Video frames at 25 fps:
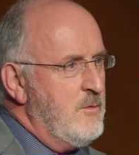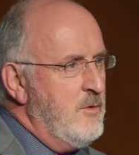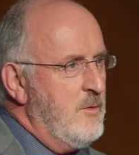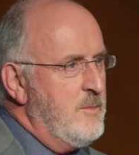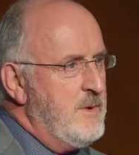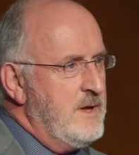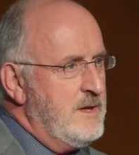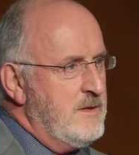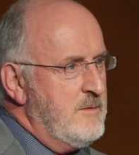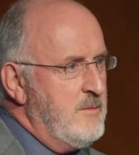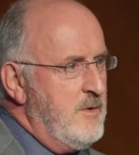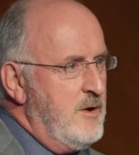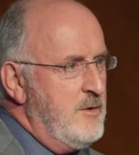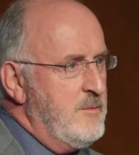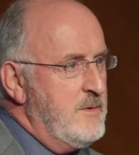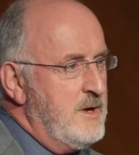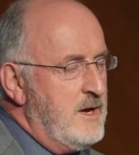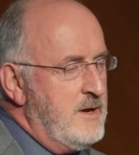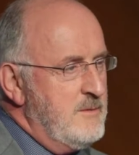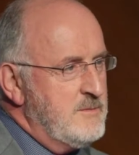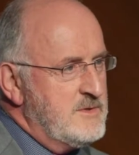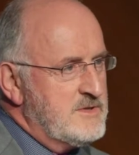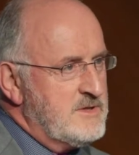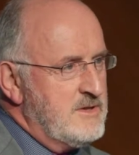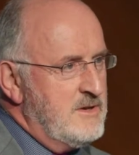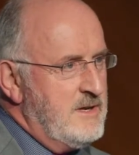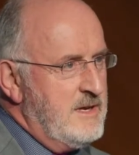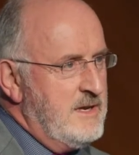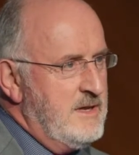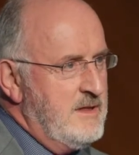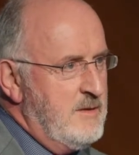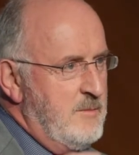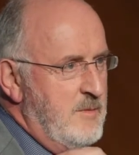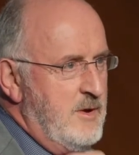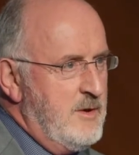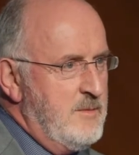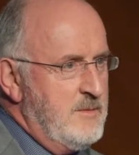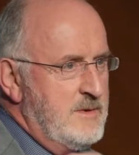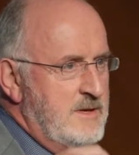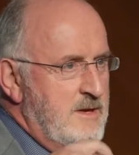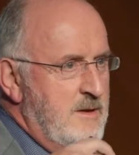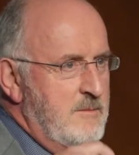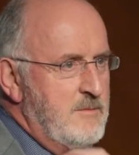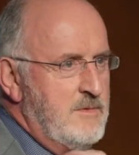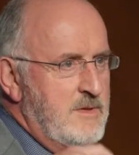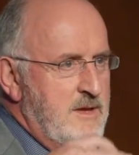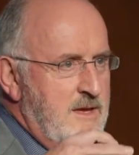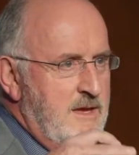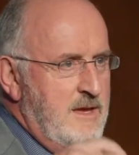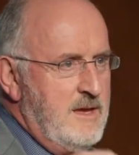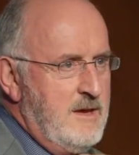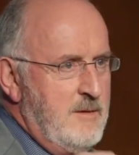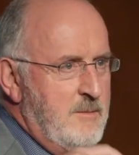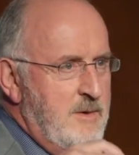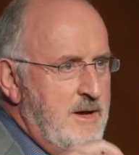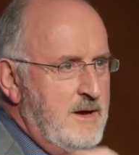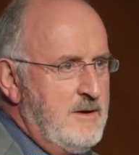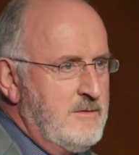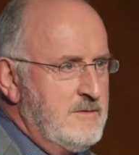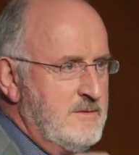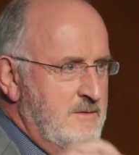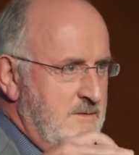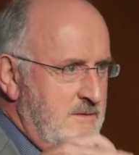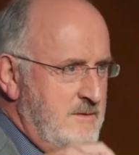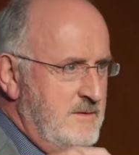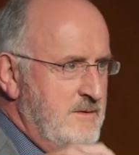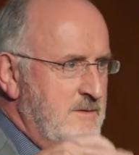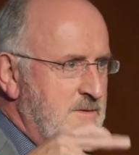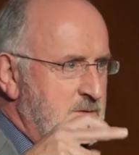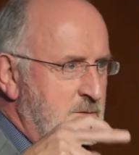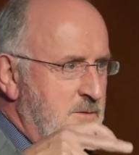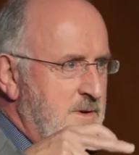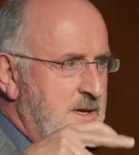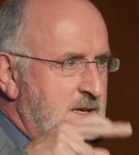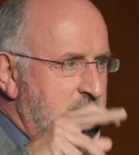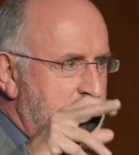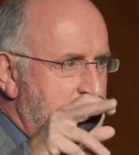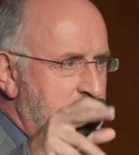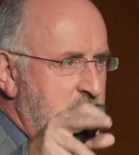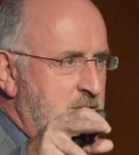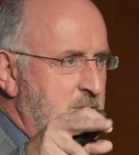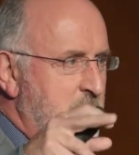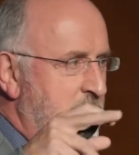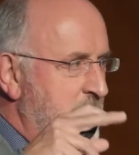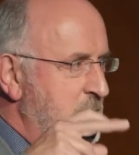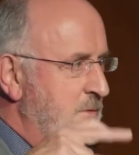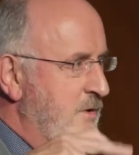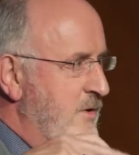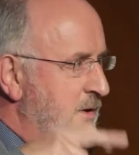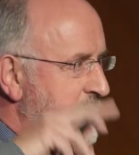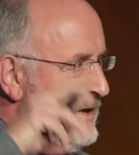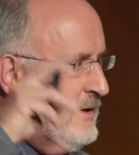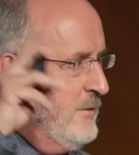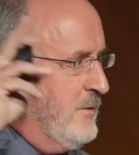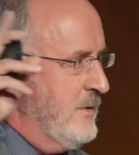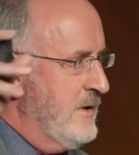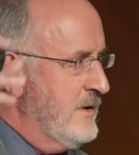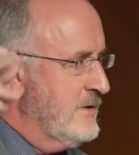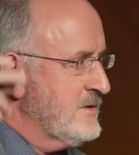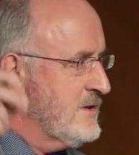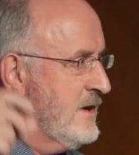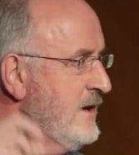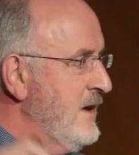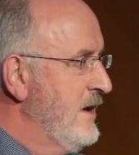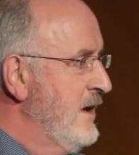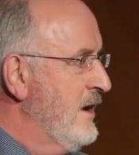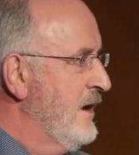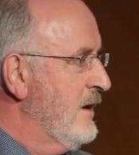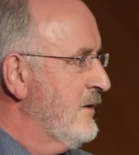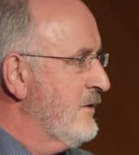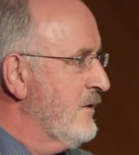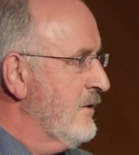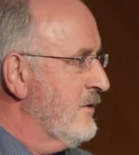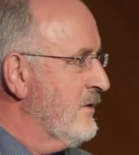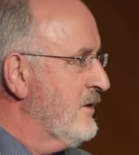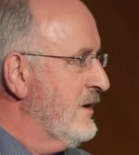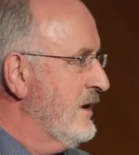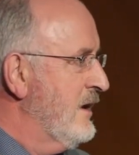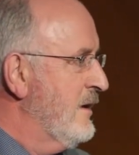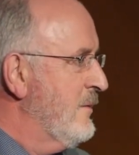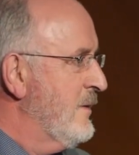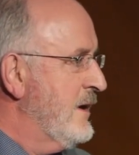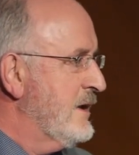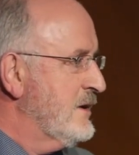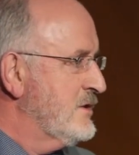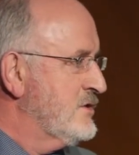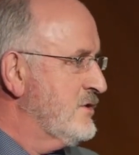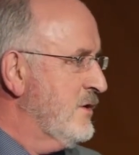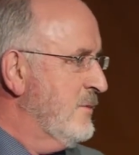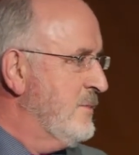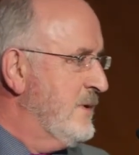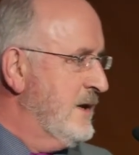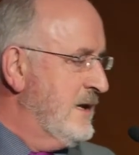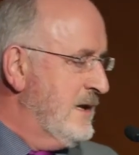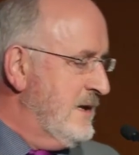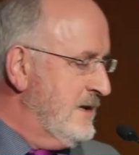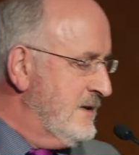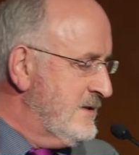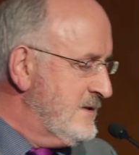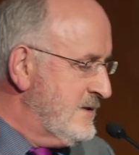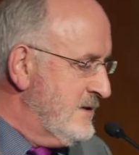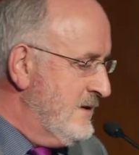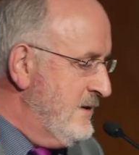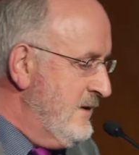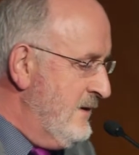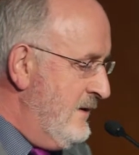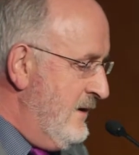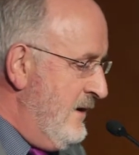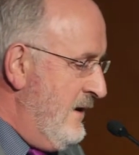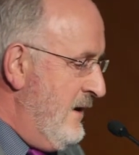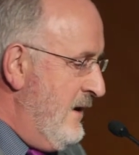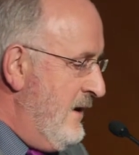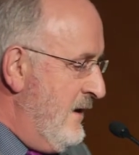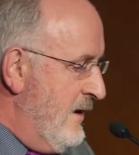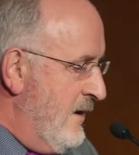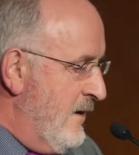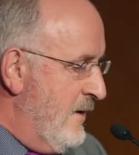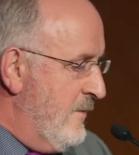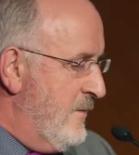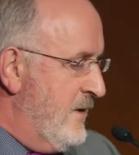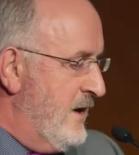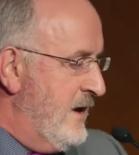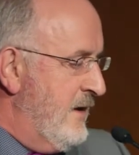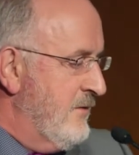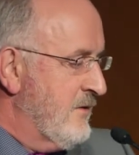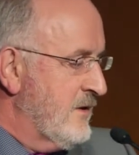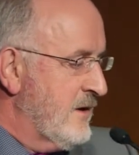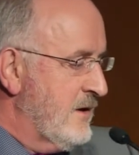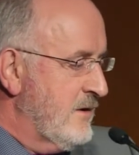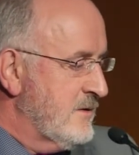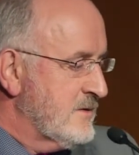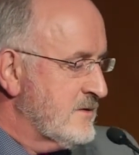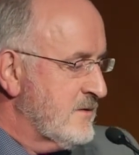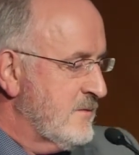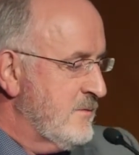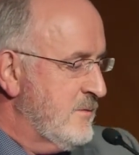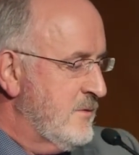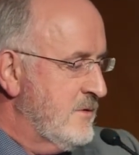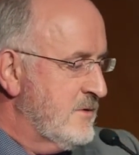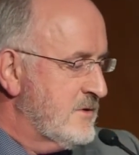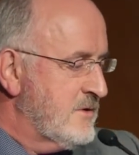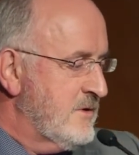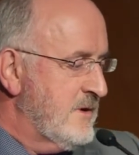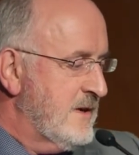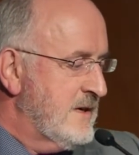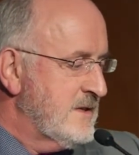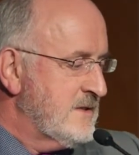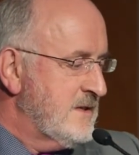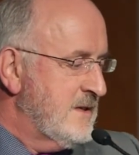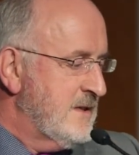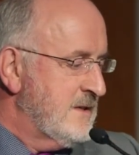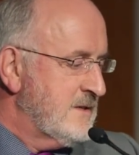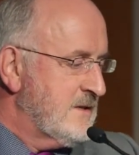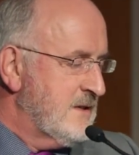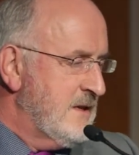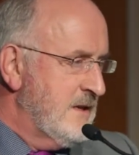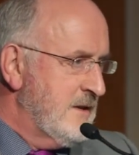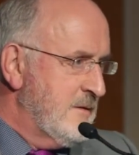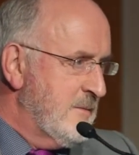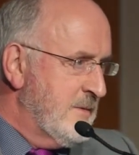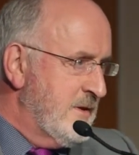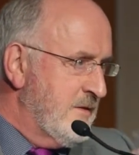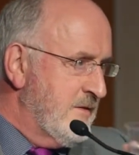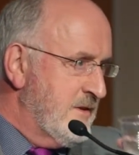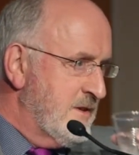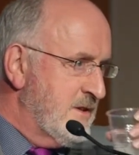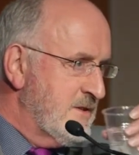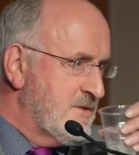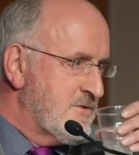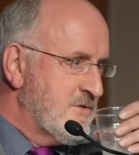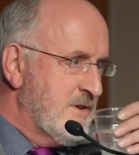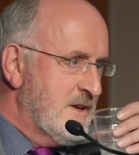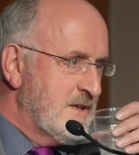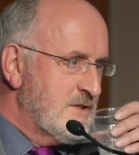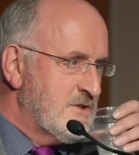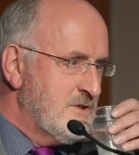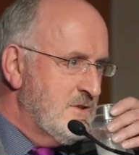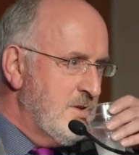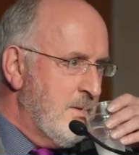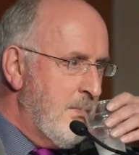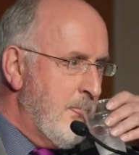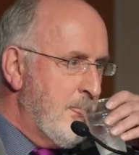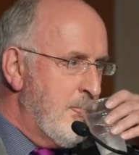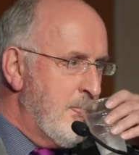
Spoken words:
will be in the moment. I'm certainly in the moment. I'm thinking about talking to you. I'm not anywhere else. I'm not thinking about a shopping list. I might have a glass of water, actually. That's a little bit of a distraction.